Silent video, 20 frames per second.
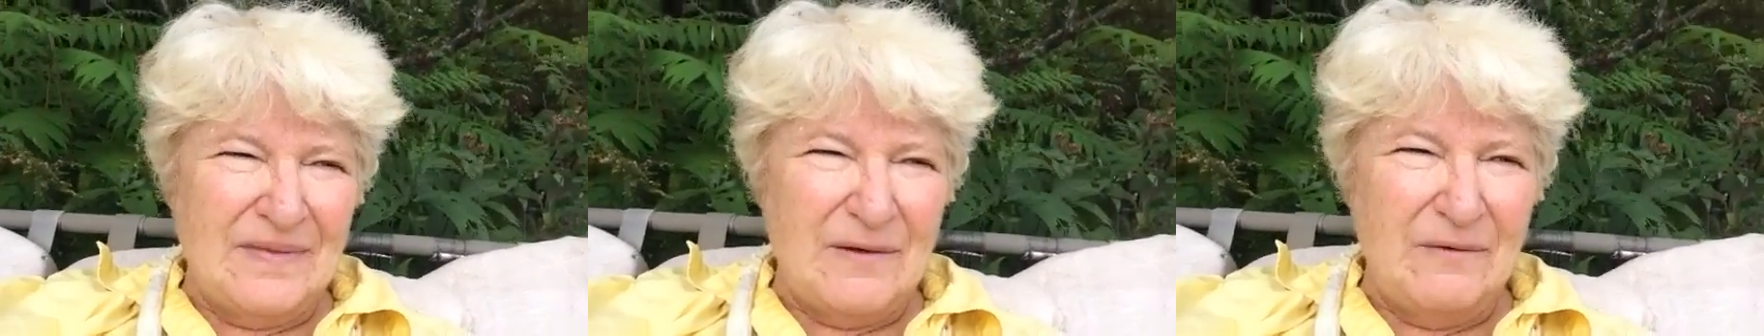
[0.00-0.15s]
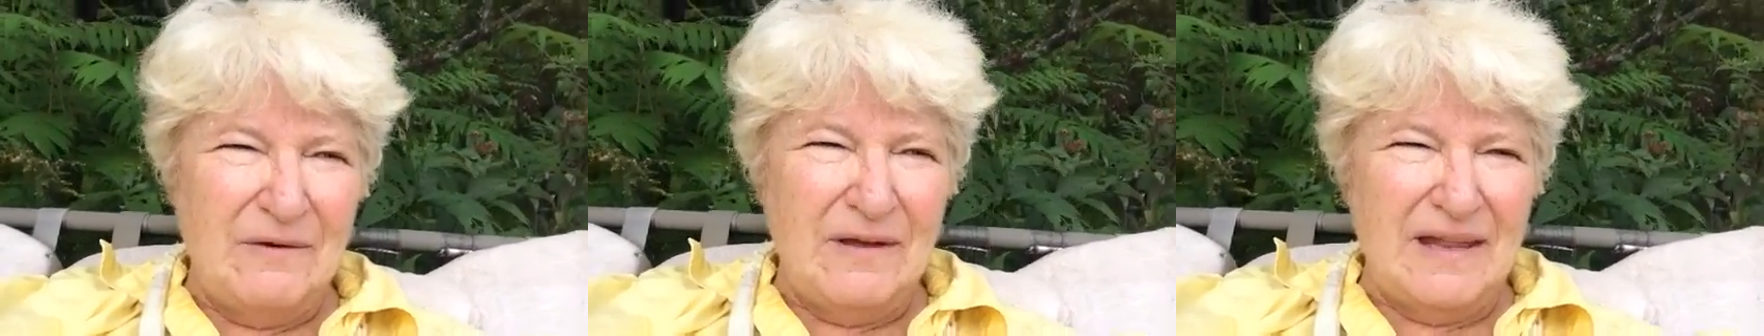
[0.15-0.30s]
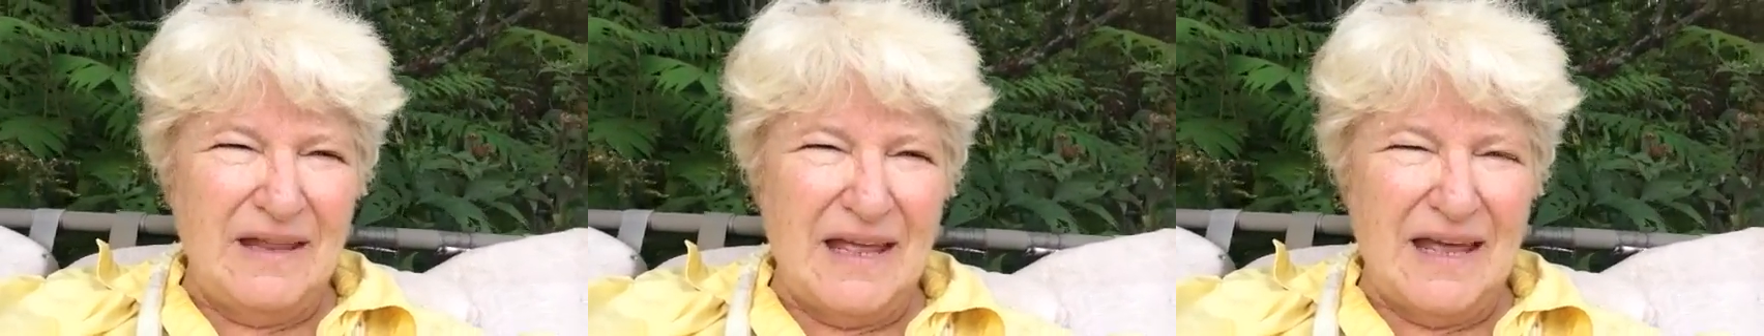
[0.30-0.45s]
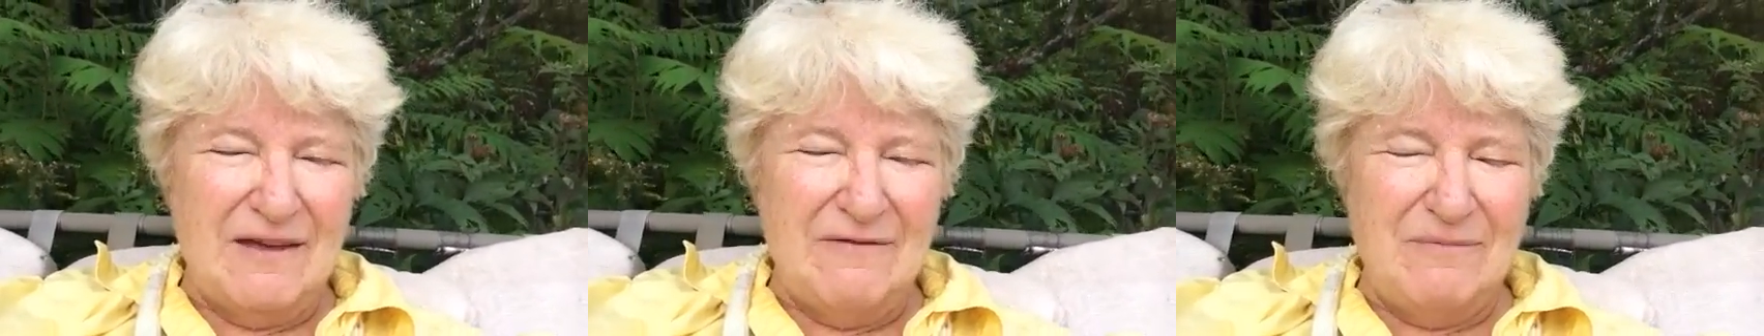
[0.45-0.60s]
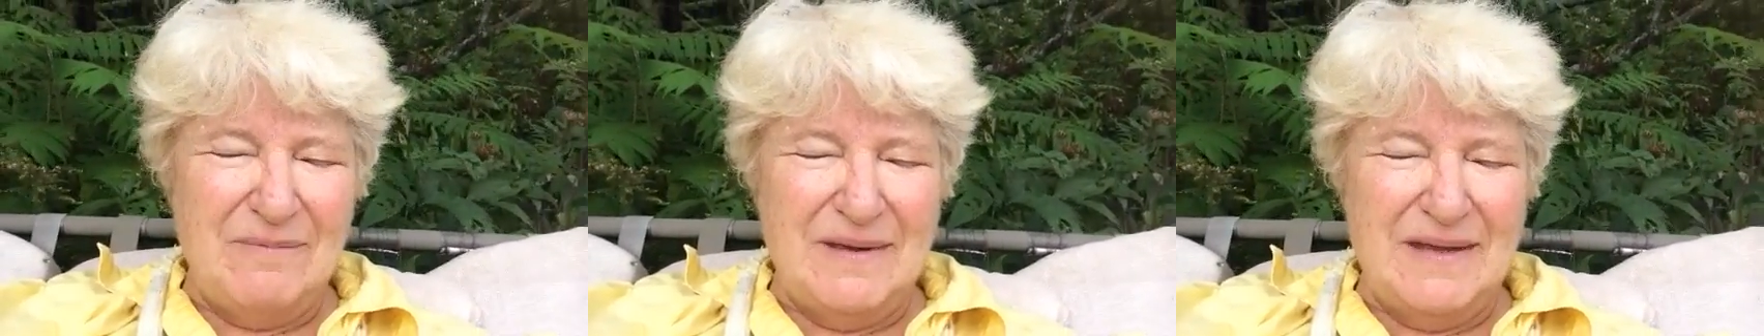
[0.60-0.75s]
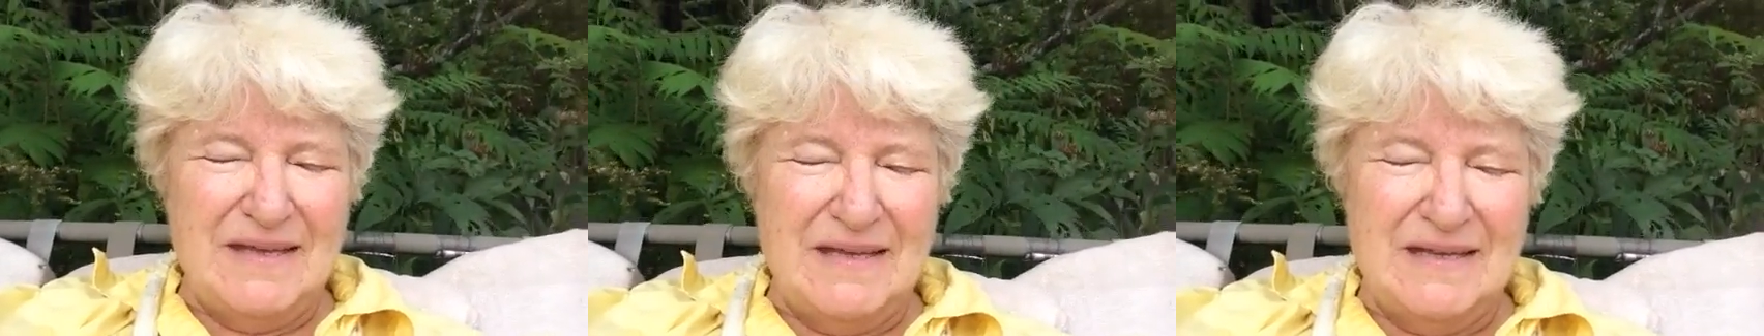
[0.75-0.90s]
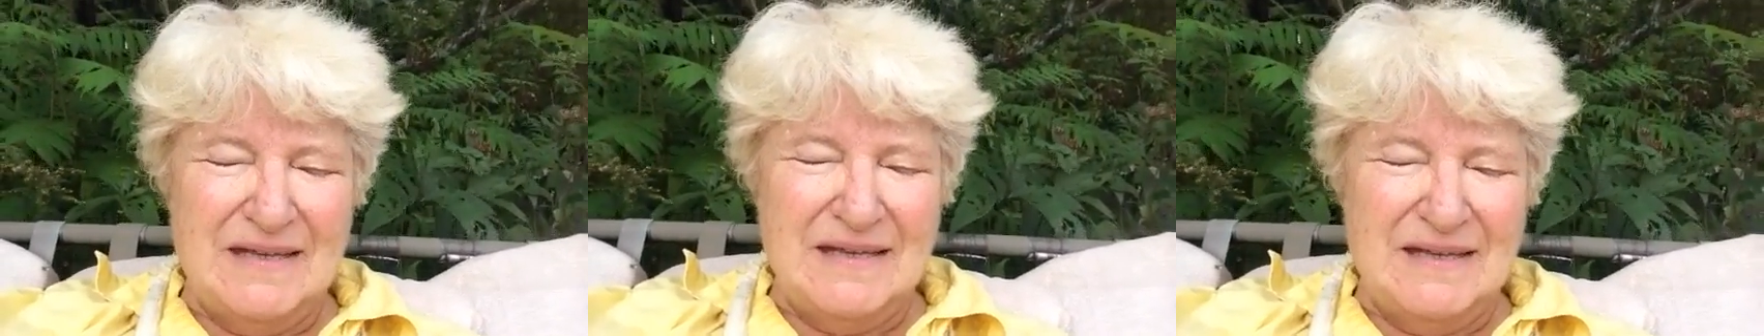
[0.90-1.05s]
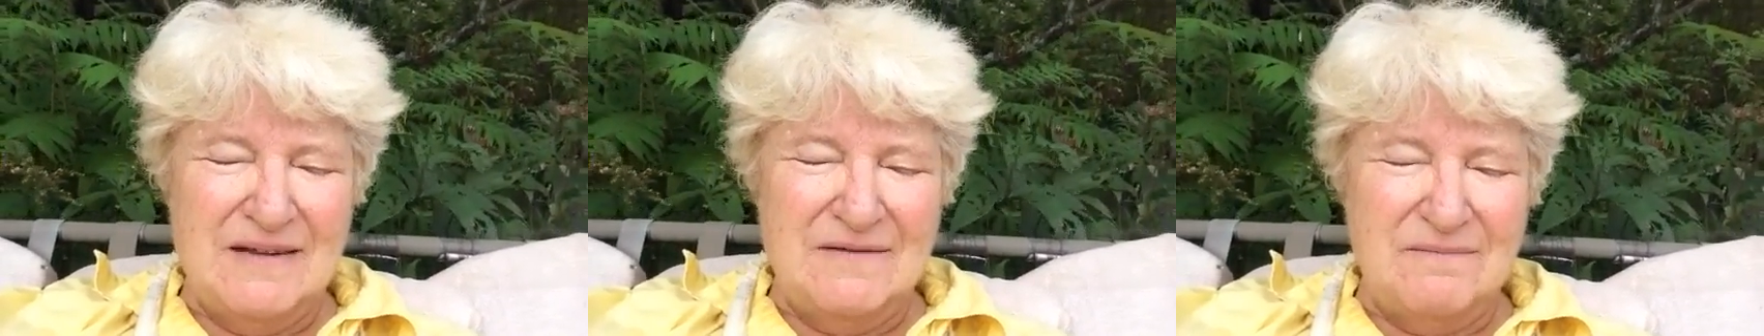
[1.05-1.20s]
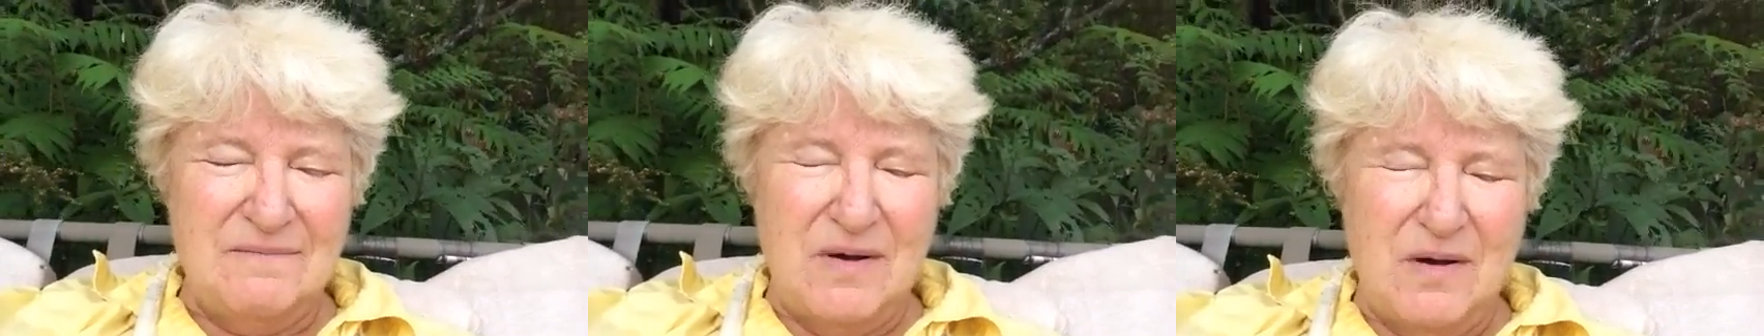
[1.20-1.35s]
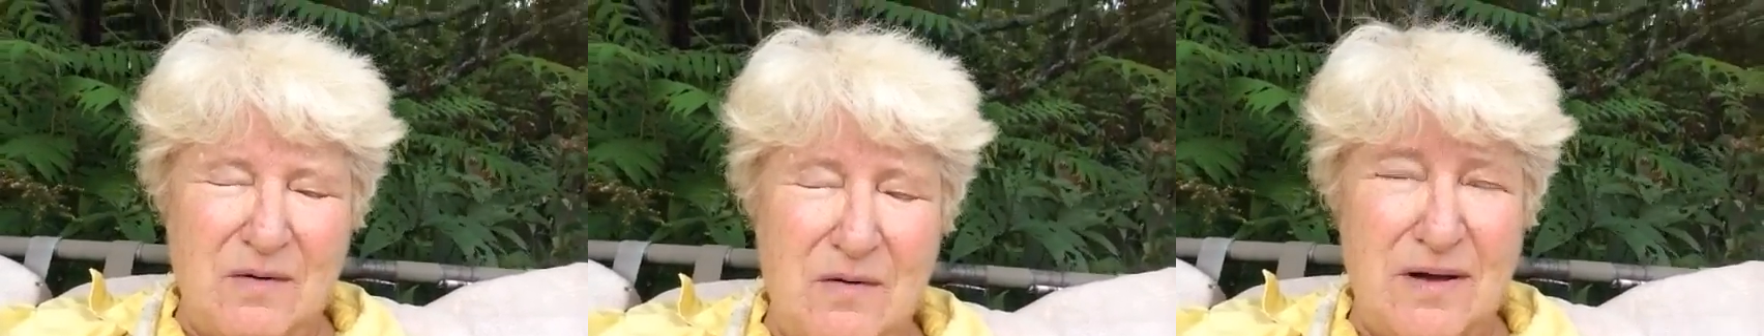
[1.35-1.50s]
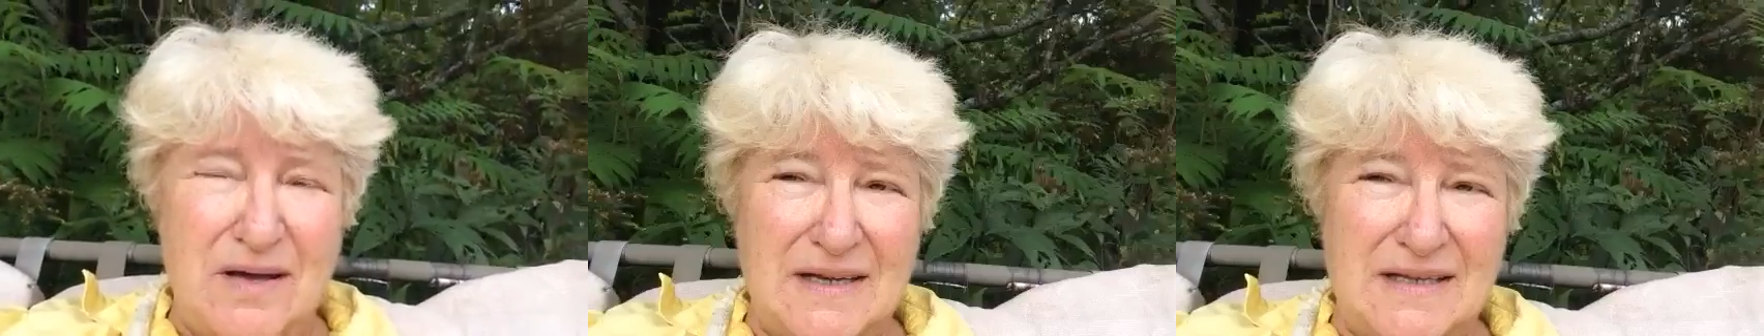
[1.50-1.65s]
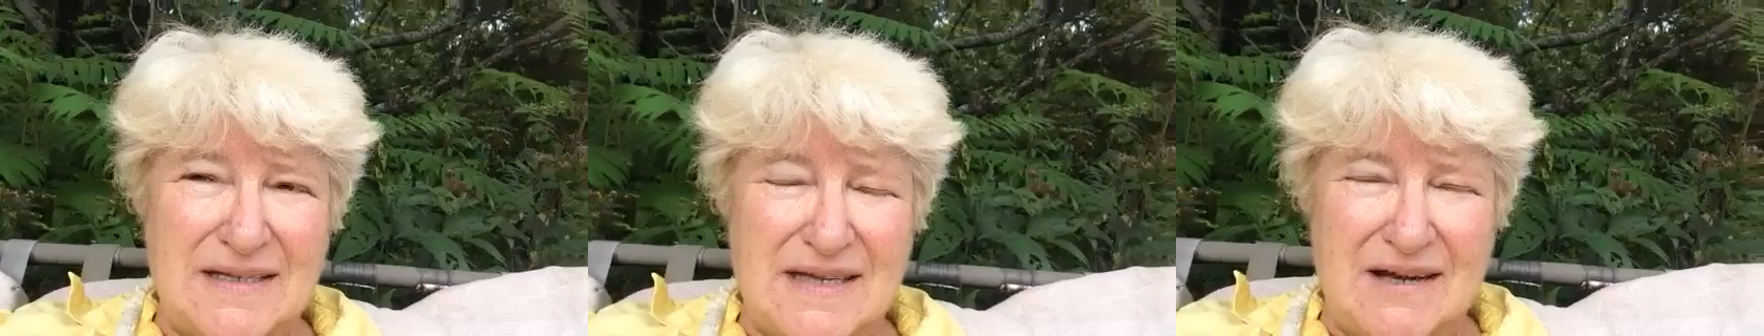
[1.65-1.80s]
Well, I've been mowing